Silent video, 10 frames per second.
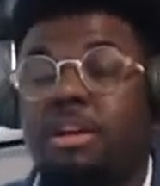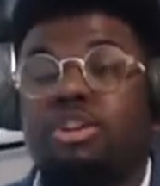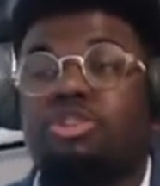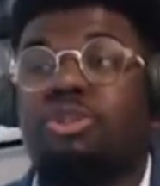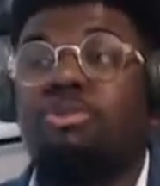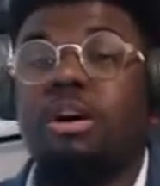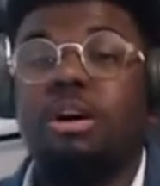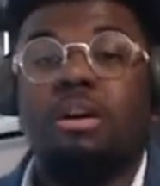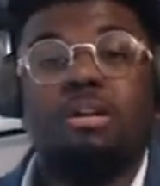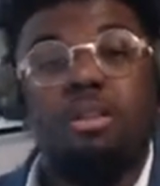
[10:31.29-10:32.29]
So
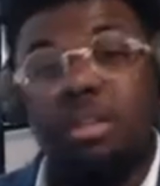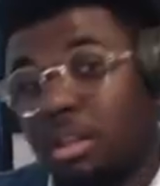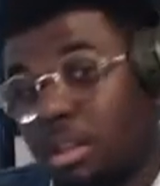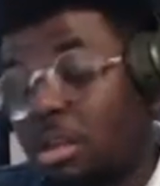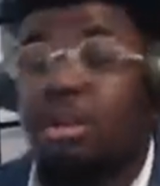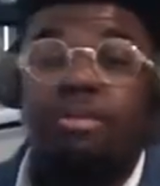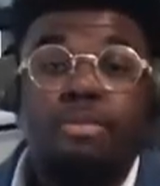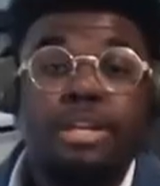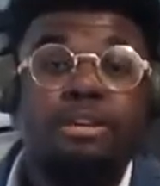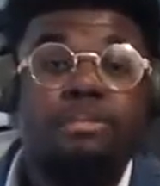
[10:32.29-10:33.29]
uh,
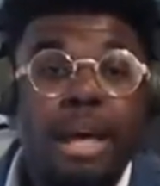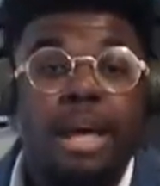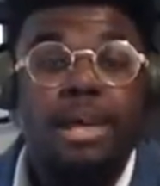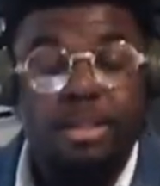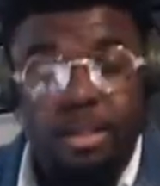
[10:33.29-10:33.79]
ready your mind.